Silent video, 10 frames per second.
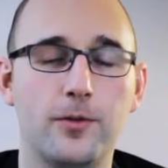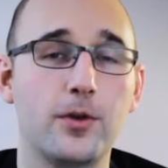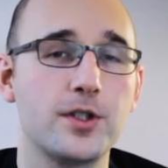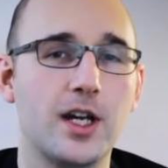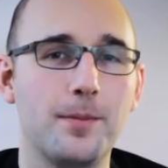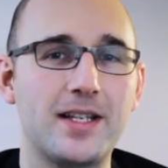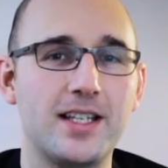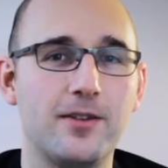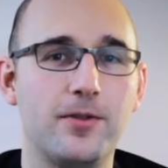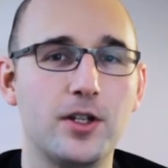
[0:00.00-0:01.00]
First up is
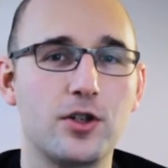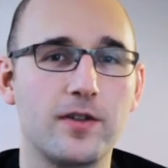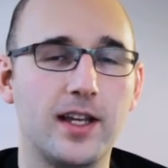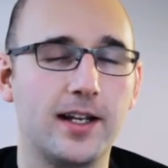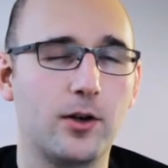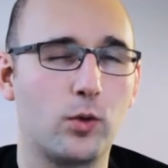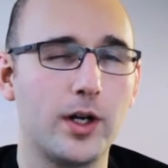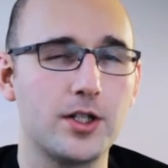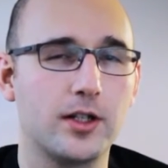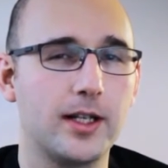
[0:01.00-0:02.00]
a feature that
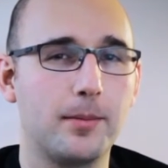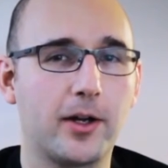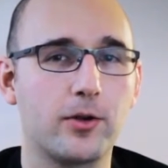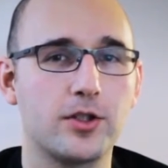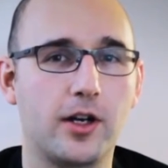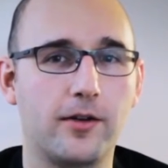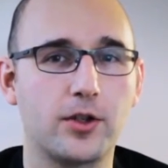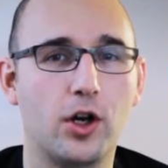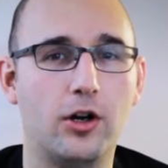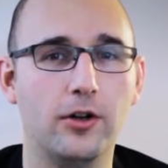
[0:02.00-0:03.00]
originally
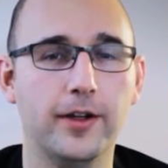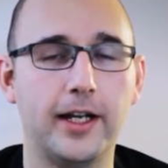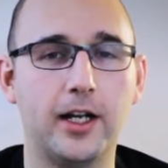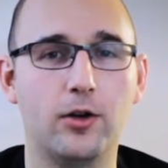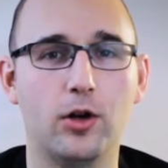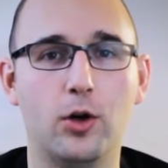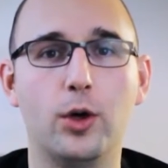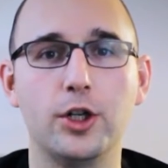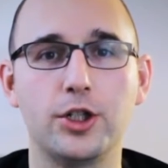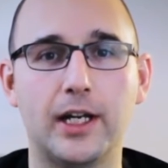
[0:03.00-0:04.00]
Microsoft called
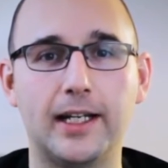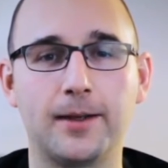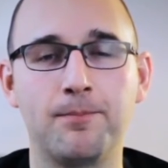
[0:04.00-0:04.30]
Arrow Shake.